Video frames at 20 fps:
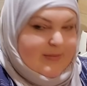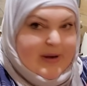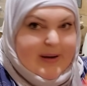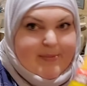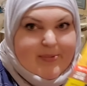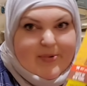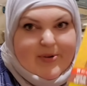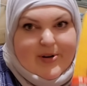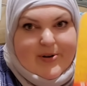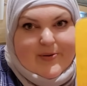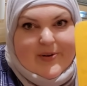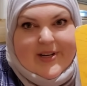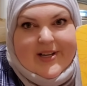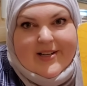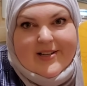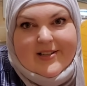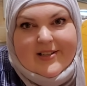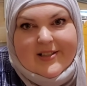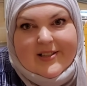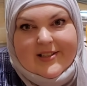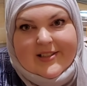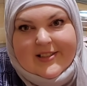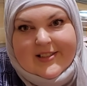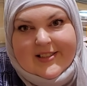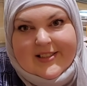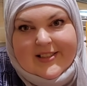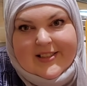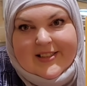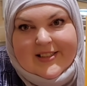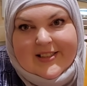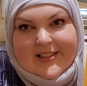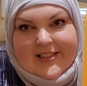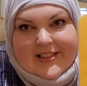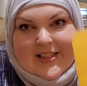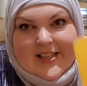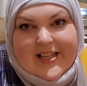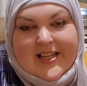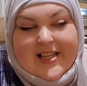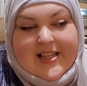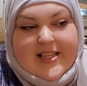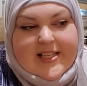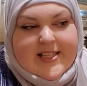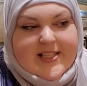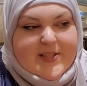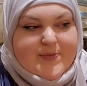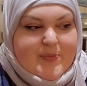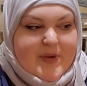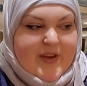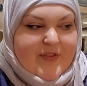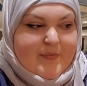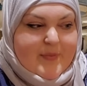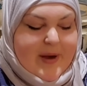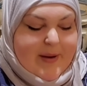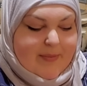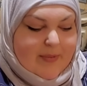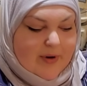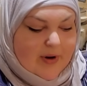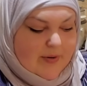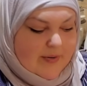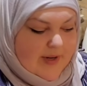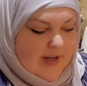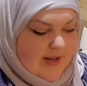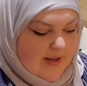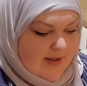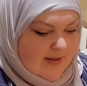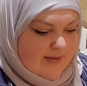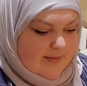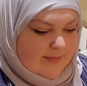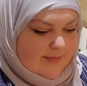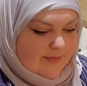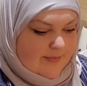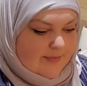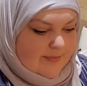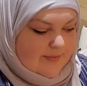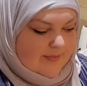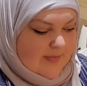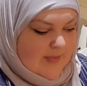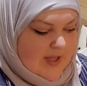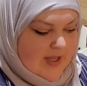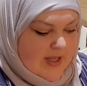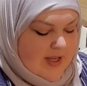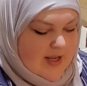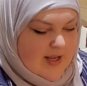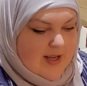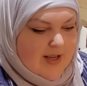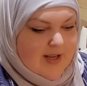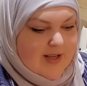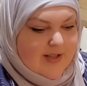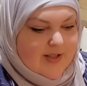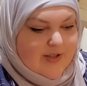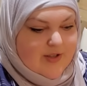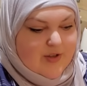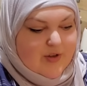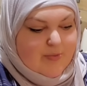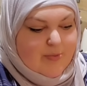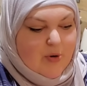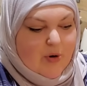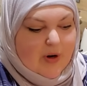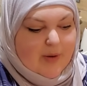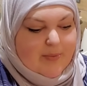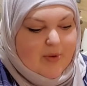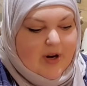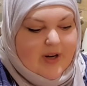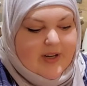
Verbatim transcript: pepperoni. This is beef pepperoni. There's no pork